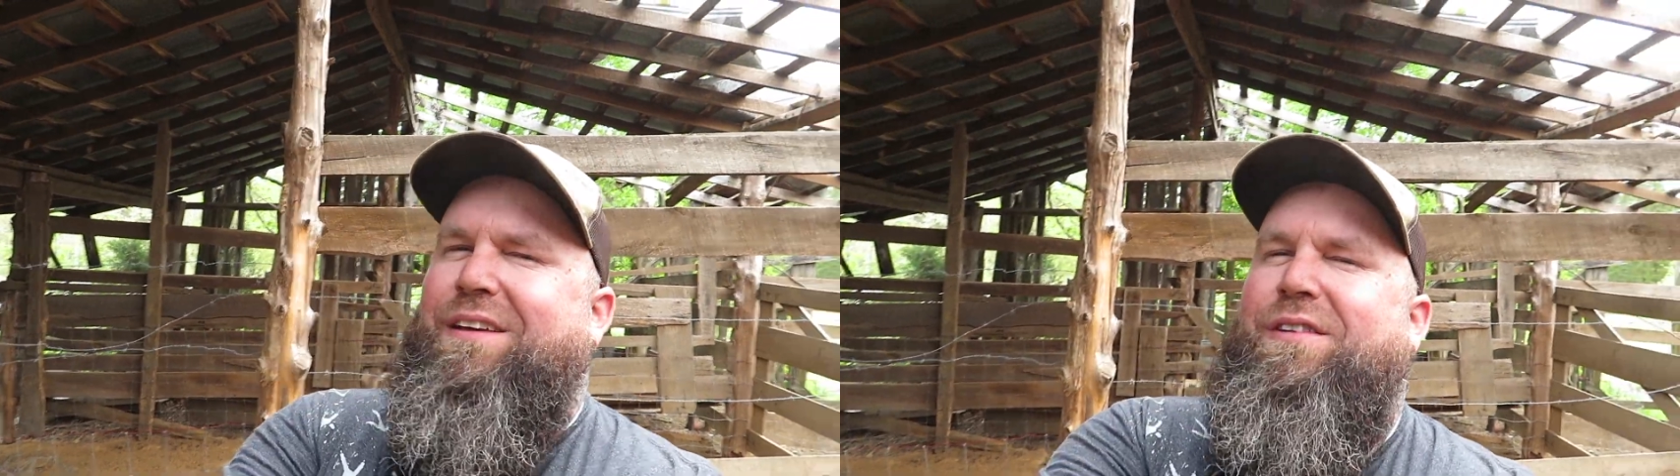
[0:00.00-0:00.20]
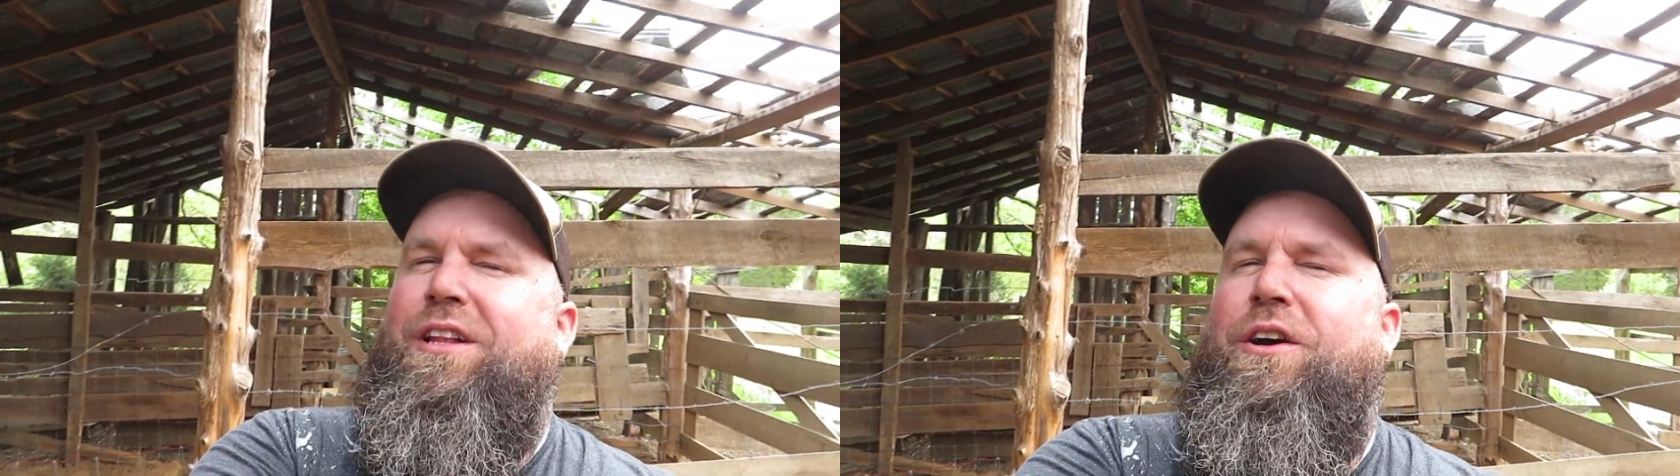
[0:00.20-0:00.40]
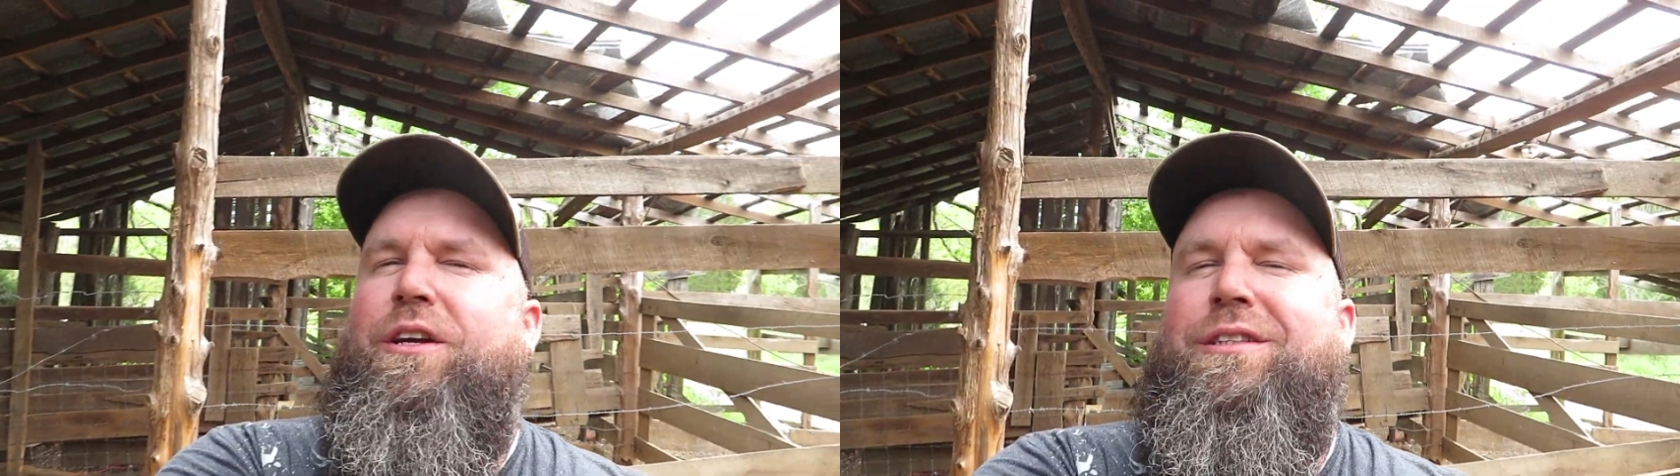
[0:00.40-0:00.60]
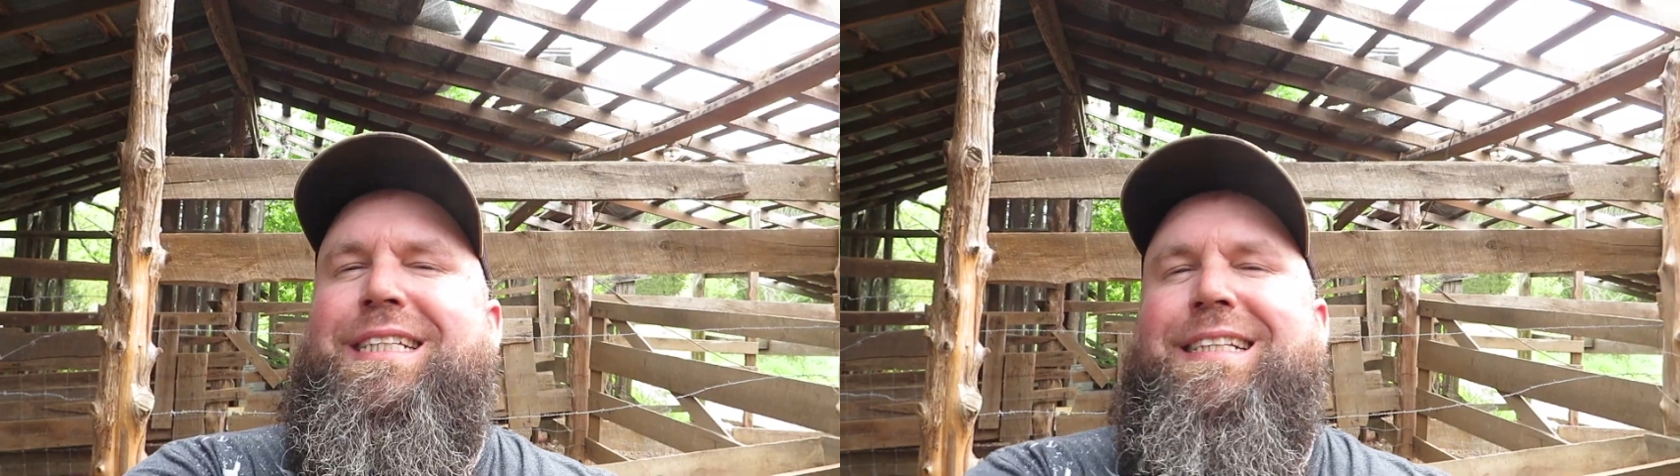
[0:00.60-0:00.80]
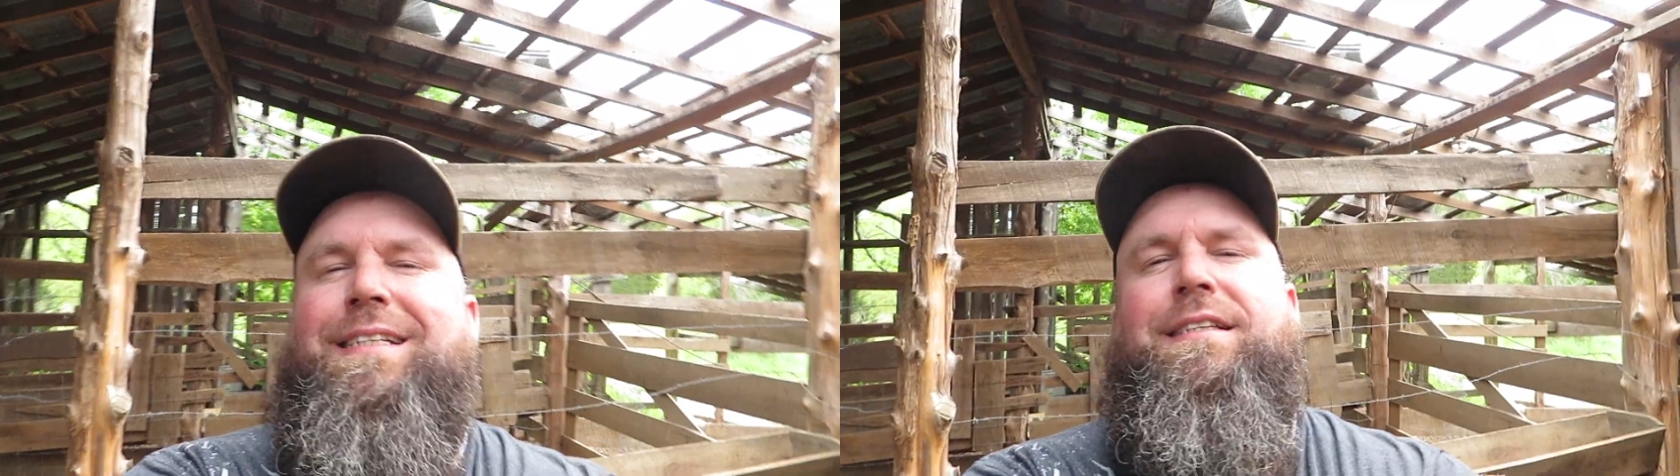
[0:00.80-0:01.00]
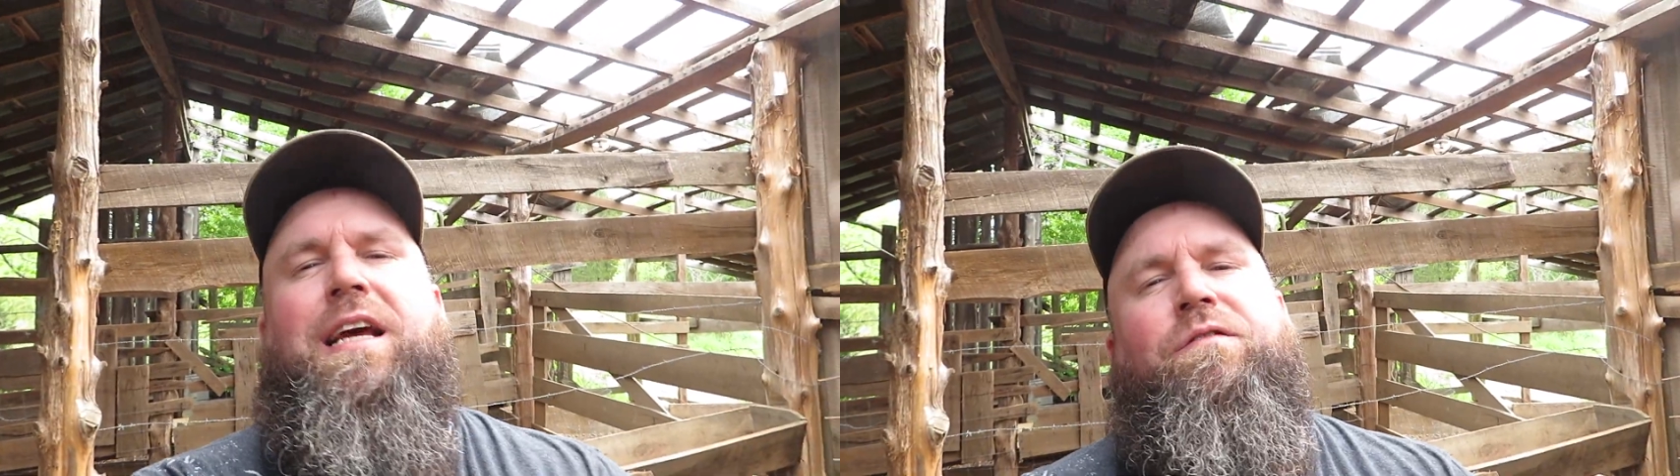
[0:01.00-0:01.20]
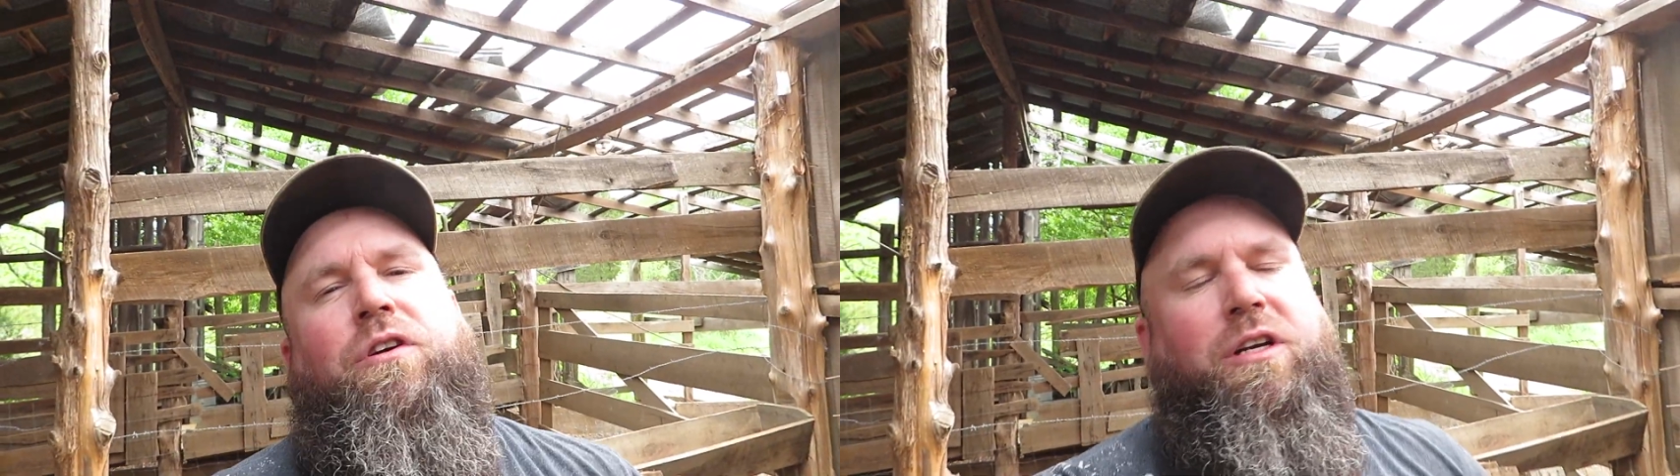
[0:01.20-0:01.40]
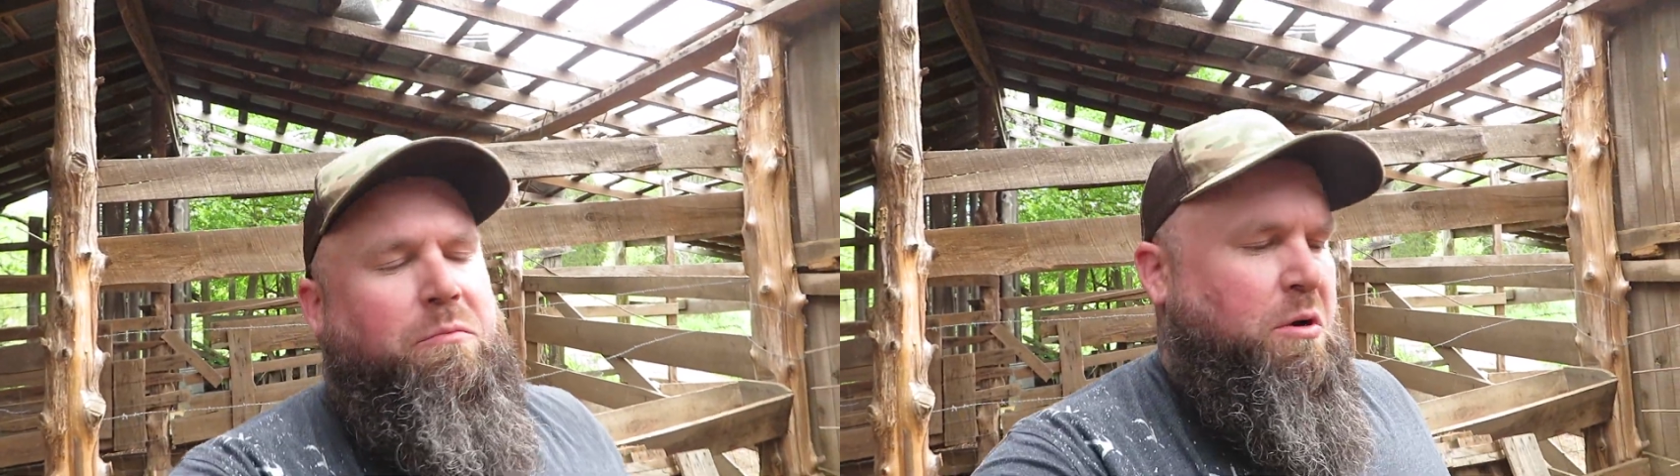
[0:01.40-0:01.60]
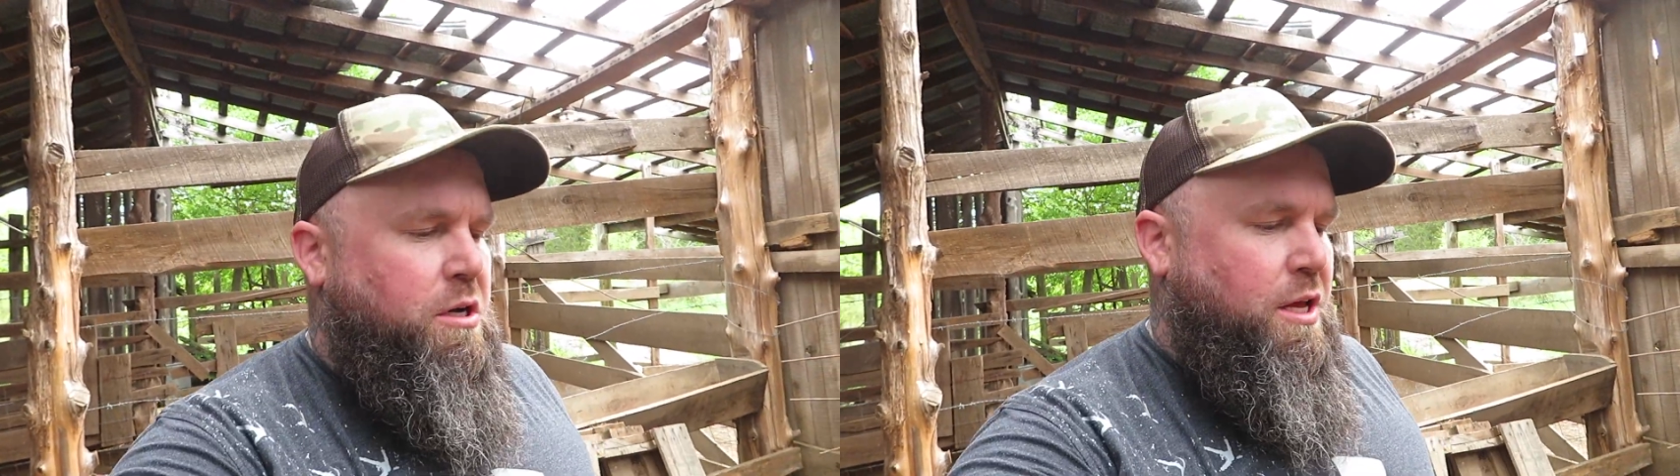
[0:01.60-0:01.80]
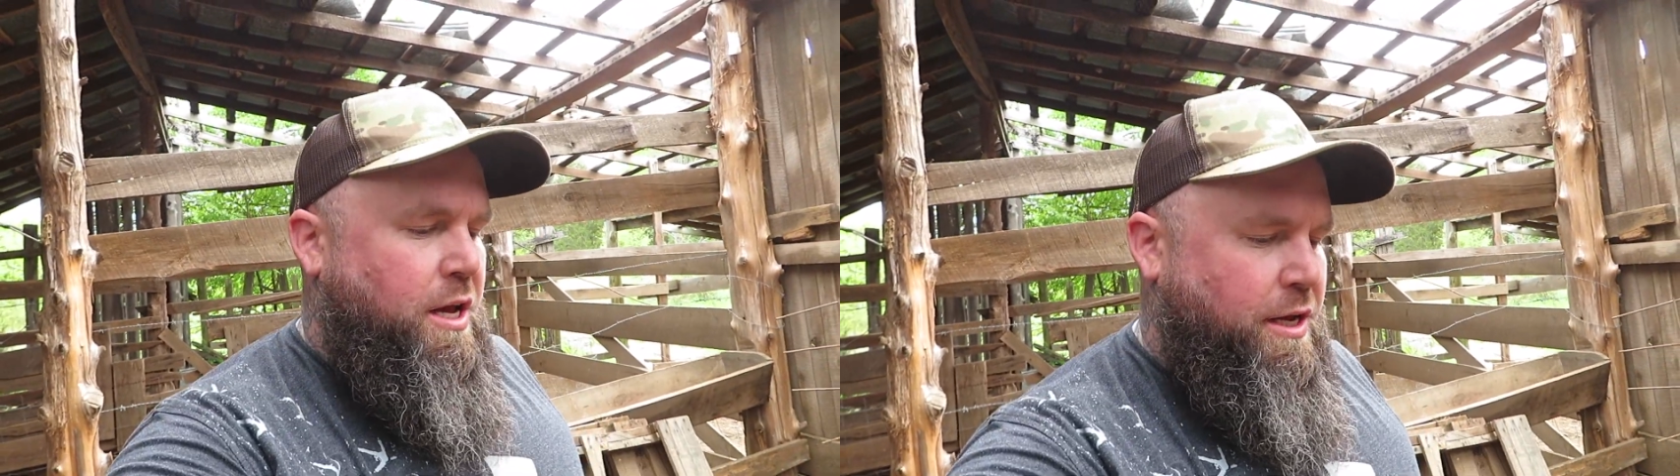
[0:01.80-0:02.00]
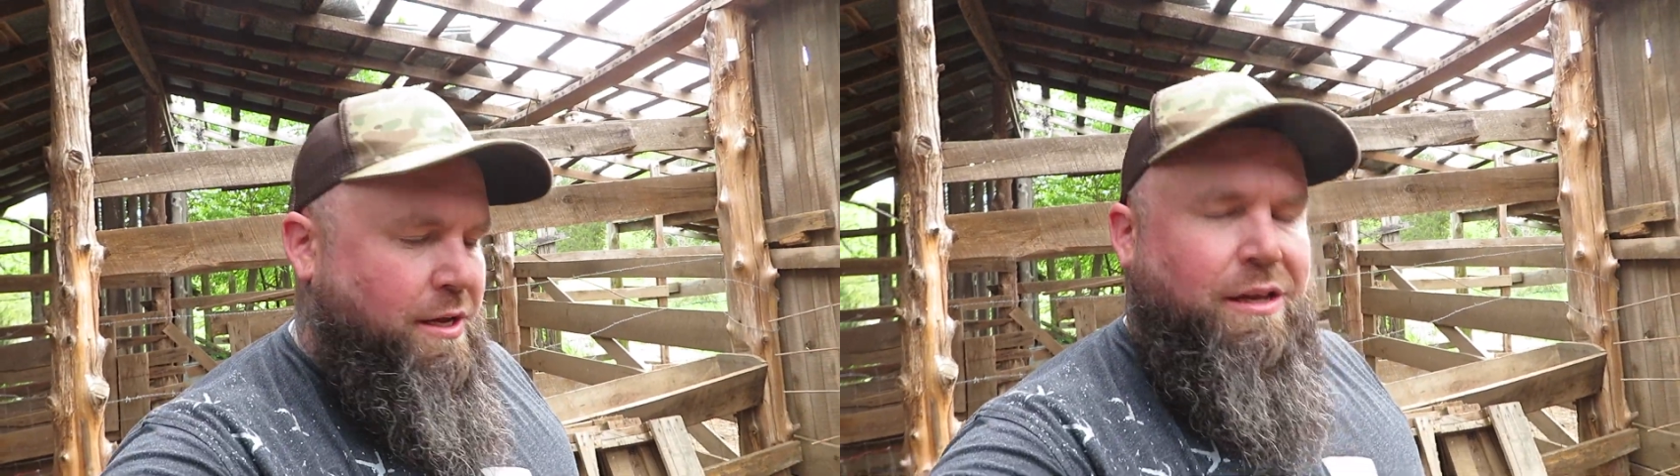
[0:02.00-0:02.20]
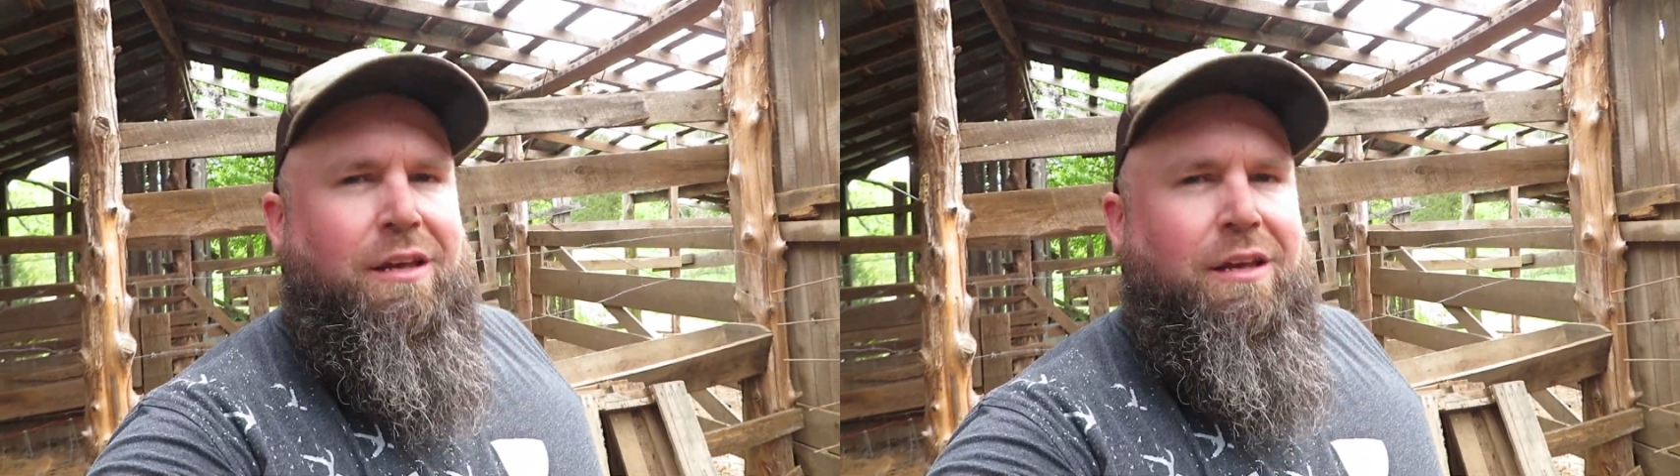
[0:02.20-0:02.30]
even though he'll see this after his birthday.